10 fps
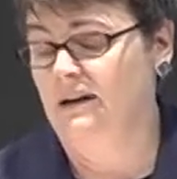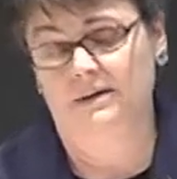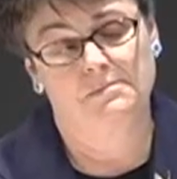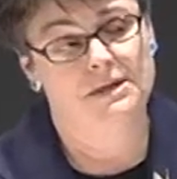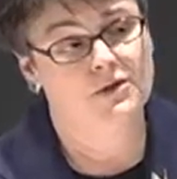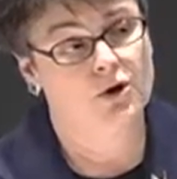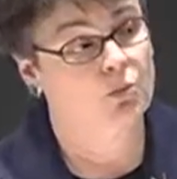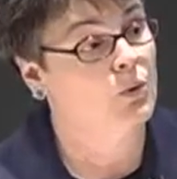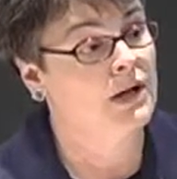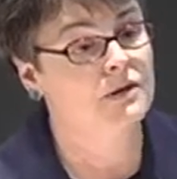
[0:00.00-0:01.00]
Um, in their
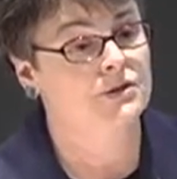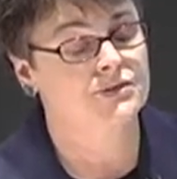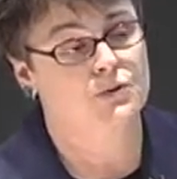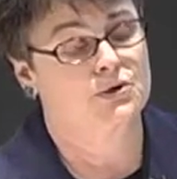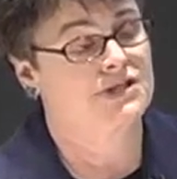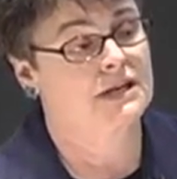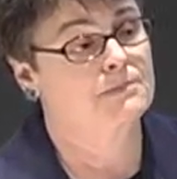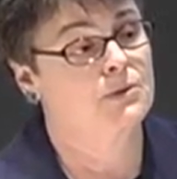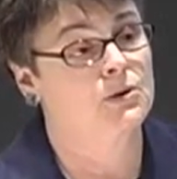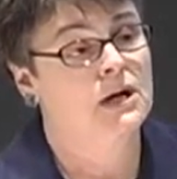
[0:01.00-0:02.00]
wills, for
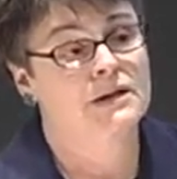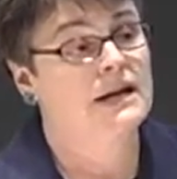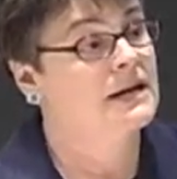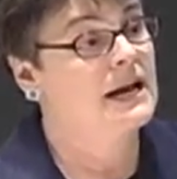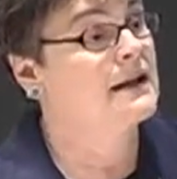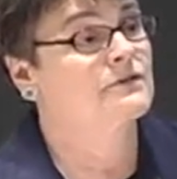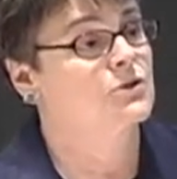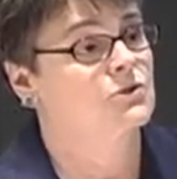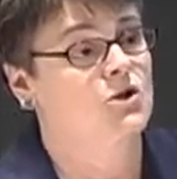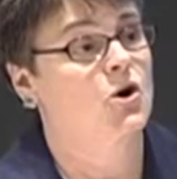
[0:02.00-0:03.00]
example, they
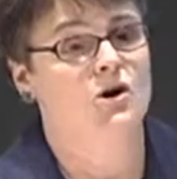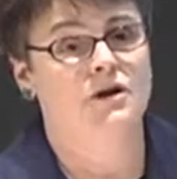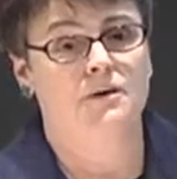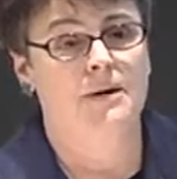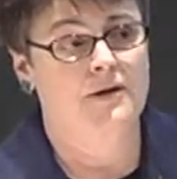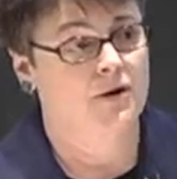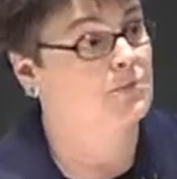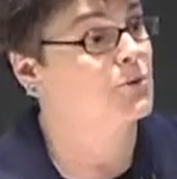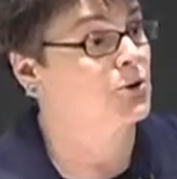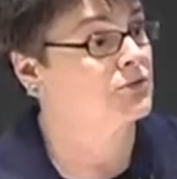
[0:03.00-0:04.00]
never talk about their
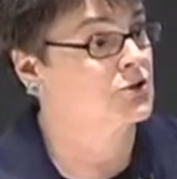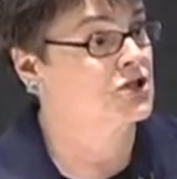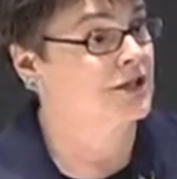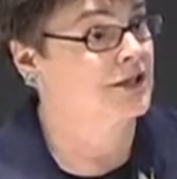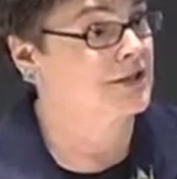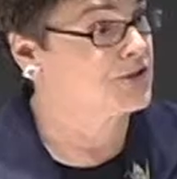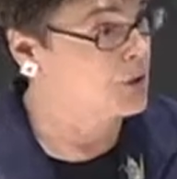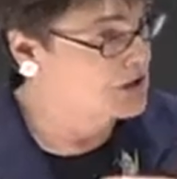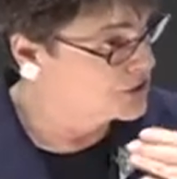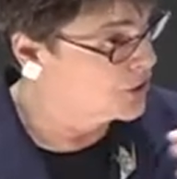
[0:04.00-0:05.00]
pure virginity. So
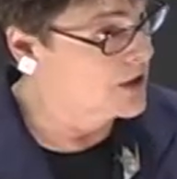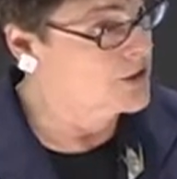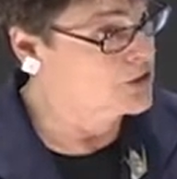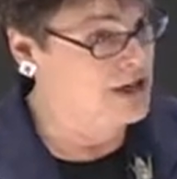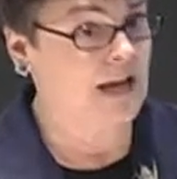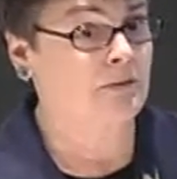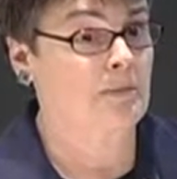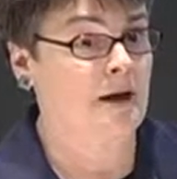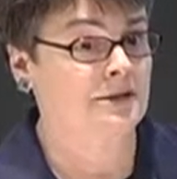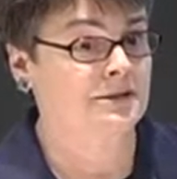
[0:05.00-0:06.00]
as they're on their
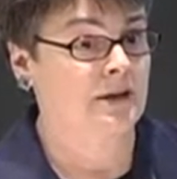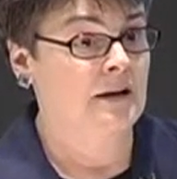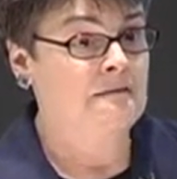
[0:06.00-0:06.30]
deathbeds,